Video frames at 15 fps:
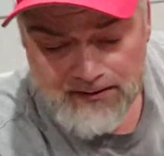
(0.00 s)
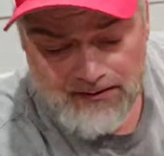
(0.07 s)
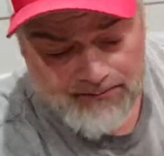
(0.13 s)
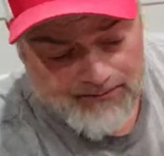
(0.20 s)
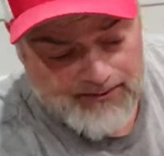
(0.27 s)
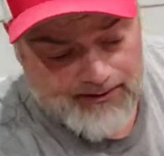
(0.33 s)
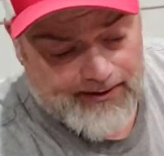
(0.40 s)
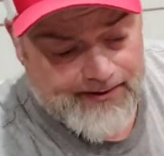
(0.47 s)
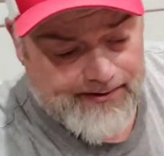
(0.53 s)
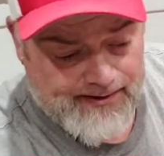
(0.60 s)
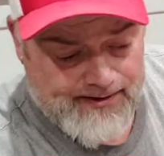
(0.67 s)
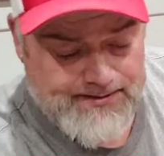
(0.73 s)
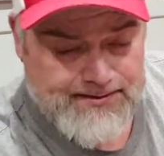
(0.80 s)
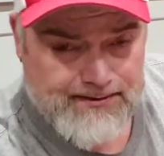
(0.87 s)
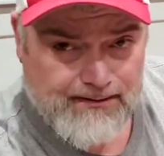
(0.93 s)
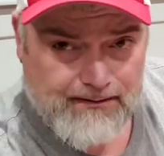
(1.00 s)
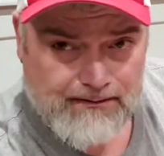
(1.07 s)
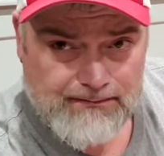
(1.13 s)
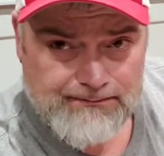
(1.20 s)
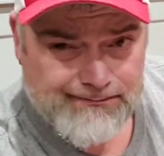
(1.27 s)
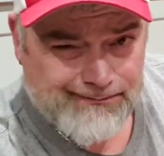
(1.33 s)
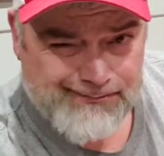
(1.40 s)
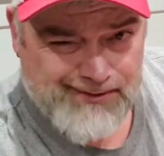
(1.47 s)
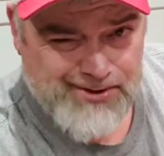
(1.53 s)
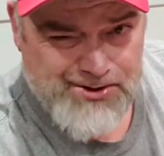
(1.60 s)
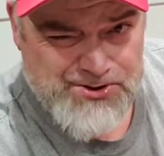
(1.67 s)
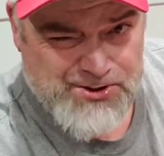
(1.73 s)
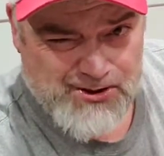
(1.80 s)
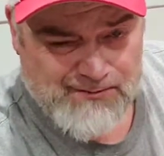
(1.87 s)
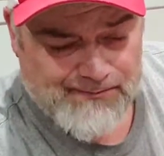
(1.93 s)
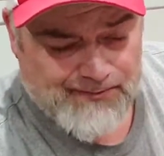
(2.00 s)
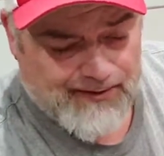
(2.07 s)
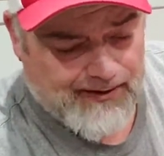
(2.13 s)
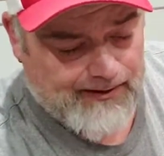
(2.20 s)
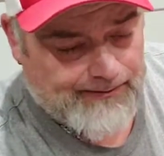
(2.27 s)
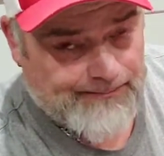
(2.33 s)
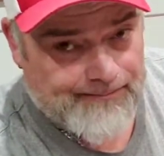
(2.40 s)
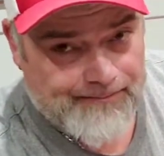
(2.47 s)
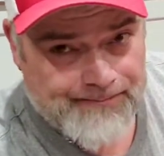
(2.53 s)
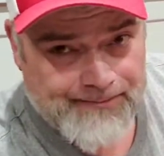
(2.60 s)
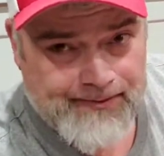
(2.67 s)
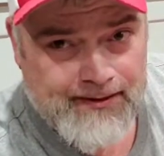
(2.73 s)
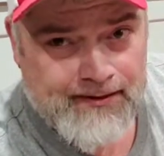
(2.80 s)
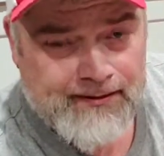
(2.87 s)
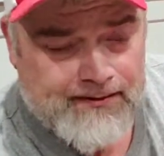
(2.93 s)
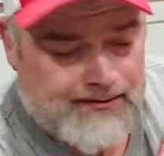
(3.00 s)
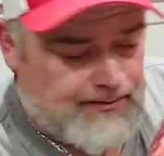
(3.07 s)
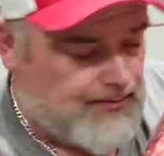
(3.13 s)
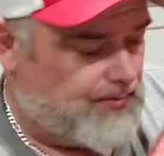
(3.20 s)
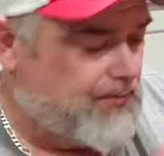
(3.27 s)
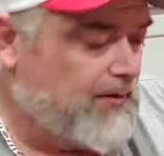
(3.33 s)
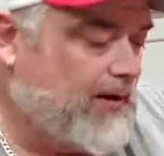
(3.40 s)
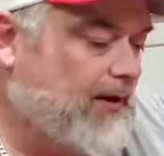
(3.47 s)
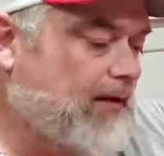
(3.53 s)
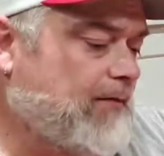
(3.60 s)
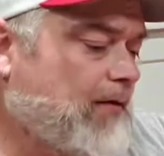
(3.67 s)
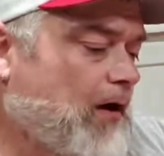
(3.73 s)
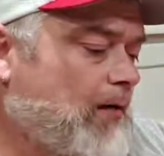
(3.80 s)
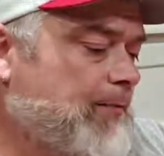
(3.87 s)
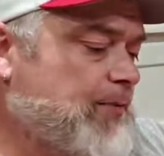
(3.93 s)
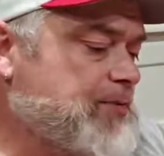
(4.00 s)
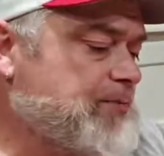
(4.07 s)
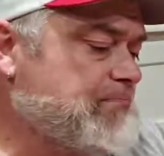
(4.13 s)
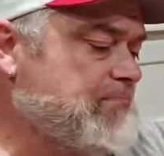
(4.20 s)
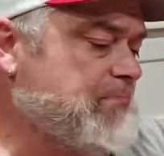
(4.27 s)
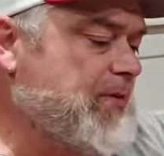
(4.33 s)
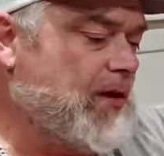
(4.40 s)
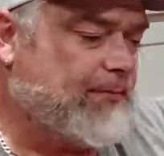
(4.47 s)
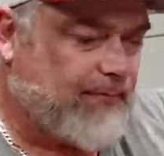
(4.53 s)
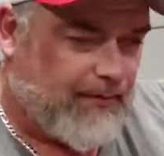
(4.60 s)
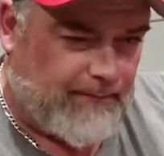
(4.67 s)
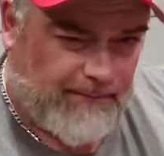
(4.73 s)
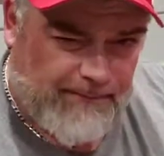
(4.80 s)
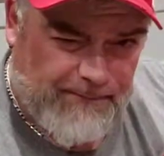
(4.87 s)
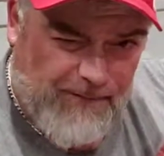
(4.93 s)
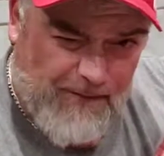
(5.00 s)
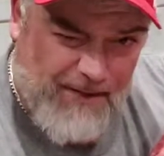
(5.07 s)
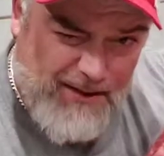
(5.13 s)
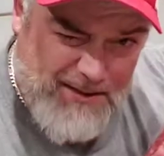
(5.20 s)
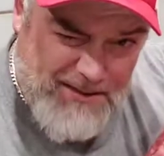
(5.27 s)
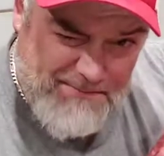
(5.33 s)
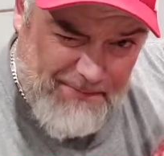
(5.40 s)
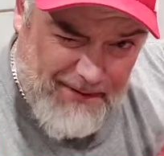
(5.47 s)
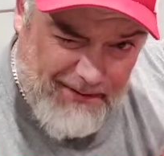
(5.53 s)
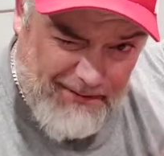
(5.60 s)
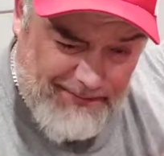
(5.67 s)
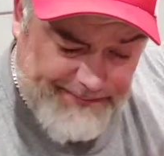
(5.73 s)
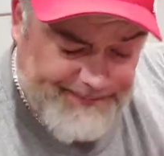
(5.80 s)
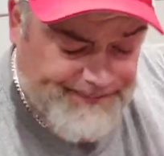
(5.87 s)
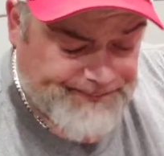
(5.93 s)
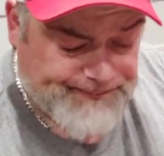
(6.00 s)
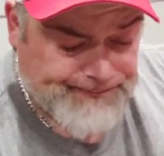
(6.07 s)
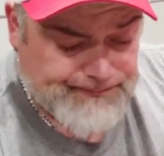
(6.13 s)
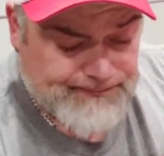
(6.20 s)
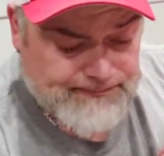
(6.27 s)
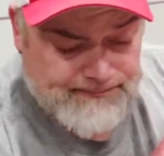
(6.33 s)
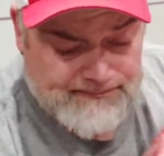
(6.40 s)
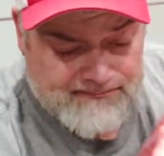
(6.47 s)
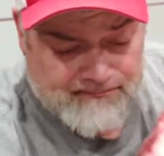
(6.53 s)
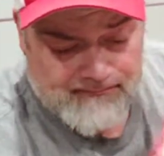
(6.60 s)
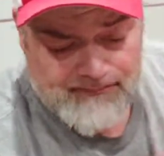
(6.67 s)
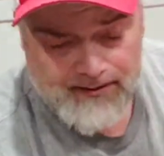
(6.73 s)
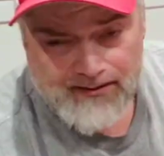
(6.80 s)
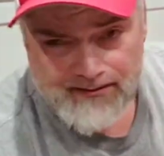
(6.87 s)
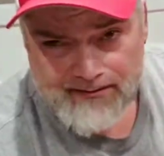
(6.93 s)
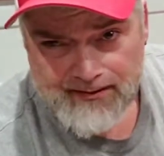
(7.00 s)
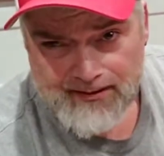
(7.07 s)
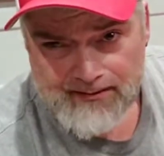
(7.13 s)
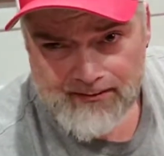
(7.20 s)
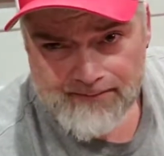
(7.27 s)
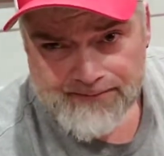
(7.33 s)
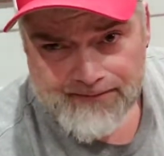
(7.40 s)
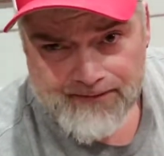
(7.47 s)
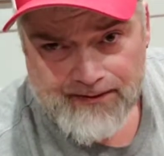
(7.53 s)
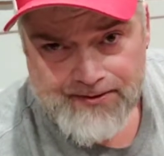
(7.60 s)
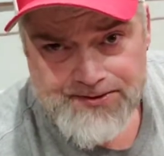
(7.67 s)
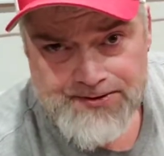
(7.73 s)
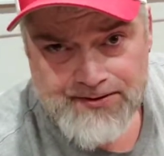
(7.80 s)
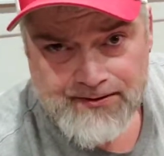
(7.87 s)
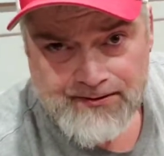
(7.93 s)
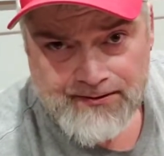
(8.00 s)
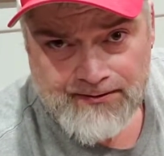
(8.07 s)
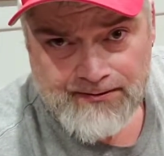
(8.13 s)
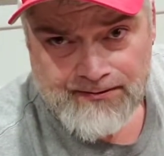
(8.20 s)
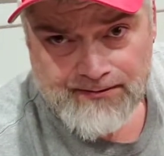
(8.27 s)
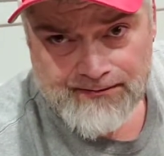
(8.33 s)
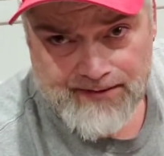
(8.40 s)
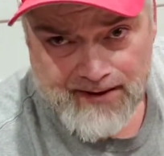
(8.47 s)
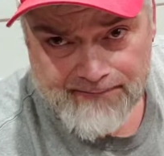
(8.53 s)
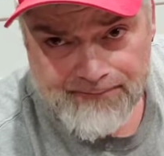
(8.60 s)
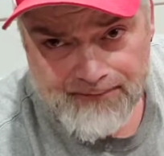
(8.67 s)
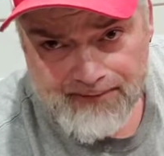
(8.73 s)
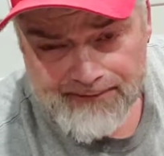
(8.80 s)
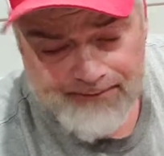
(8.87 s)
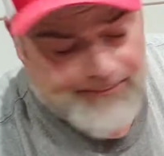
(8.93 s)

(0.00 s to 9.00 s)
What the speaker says: will land in that salt. It'll just turn brown. You'll have almost minimum funky smell in your fridge. Thankfully for